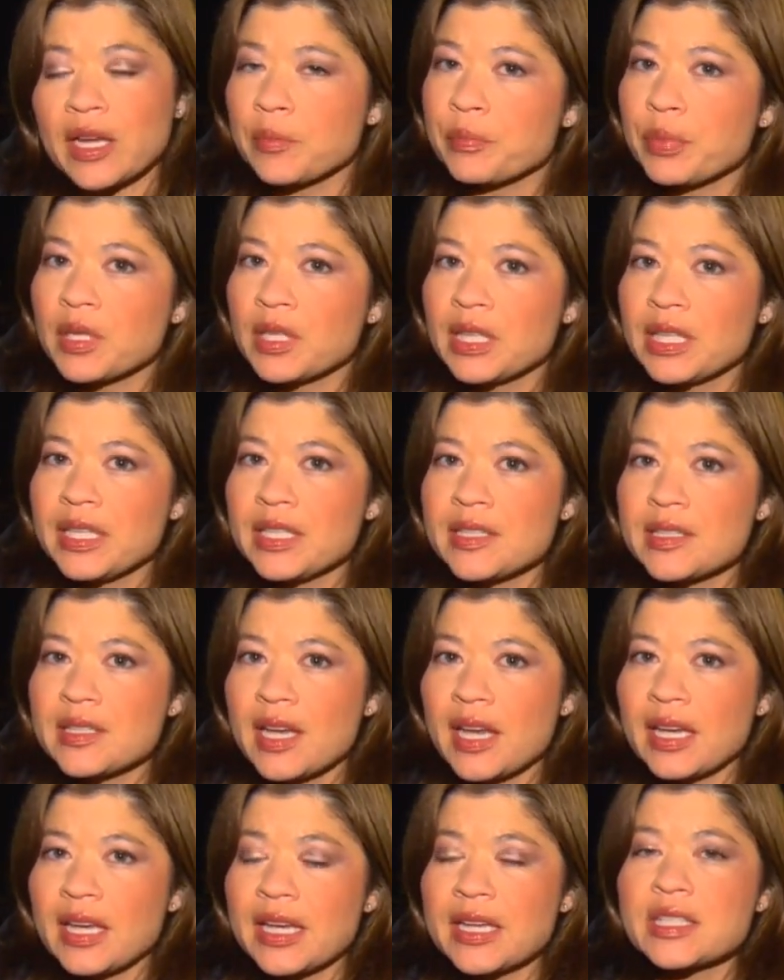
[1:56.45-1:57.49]
and police
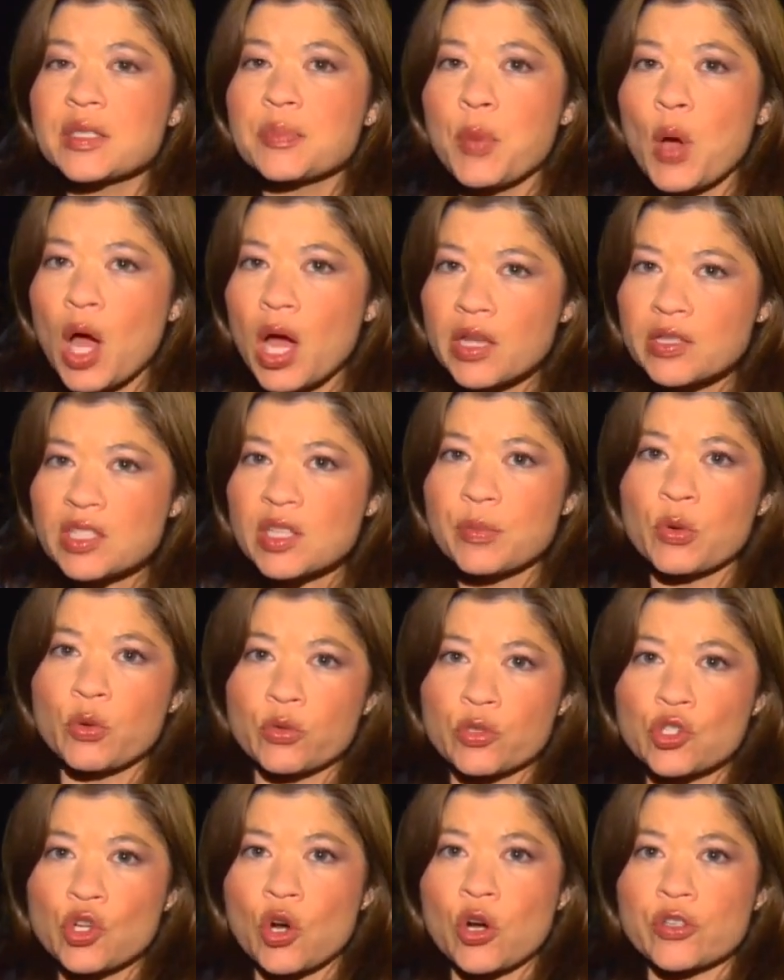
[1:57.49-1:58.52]
say it's
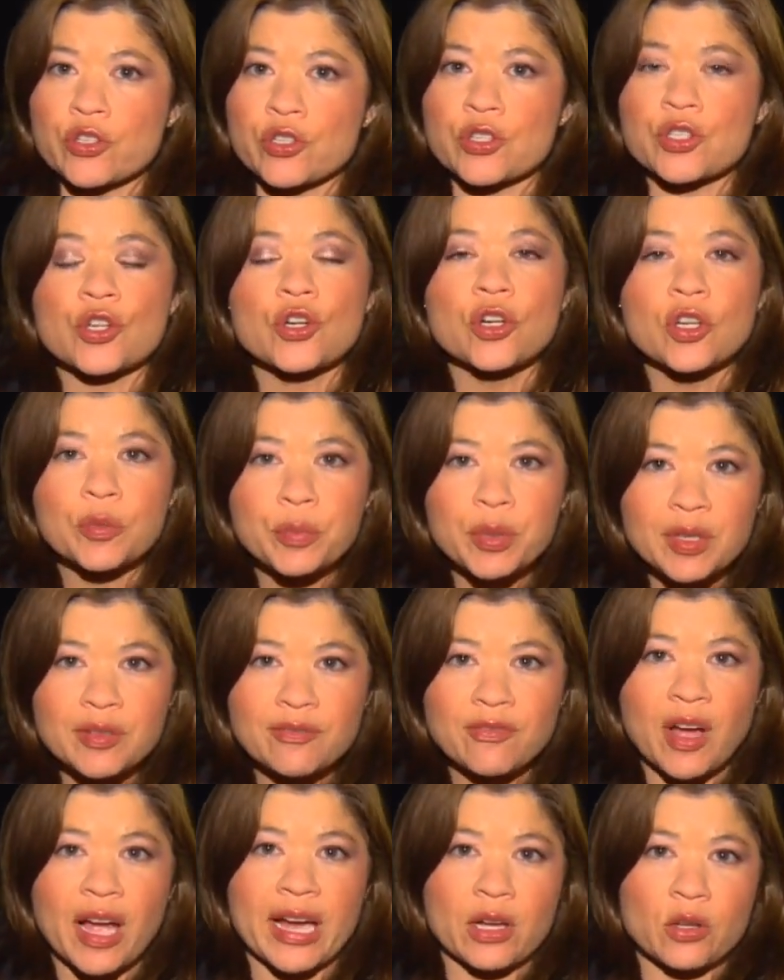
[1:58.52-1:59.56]
possible charges could be
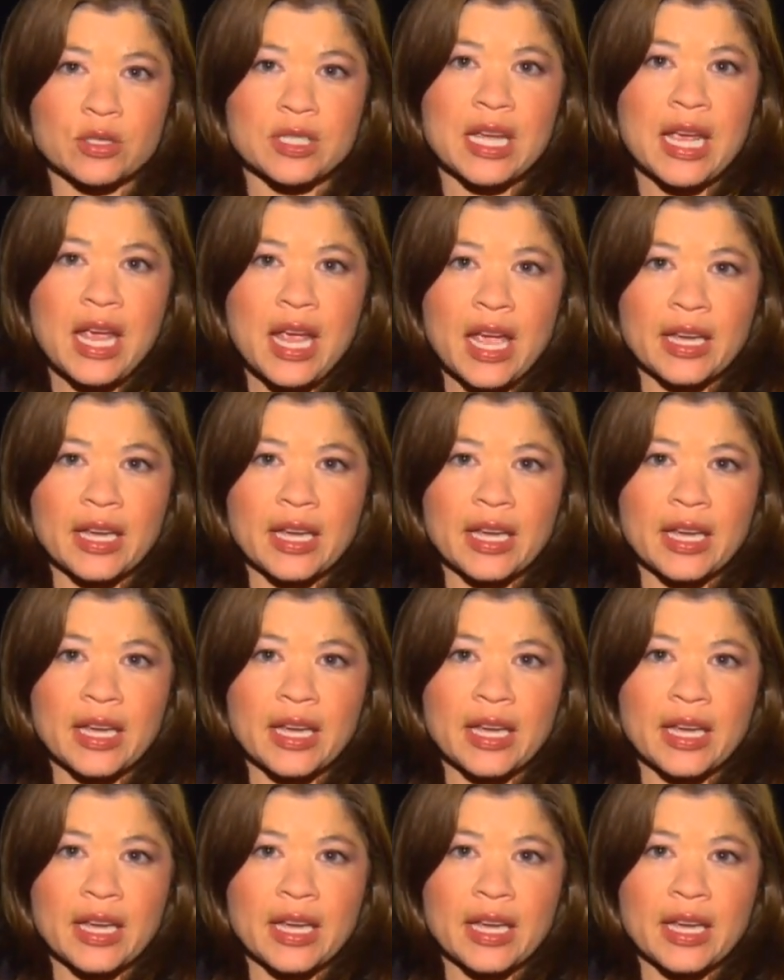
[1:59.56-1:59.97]
filed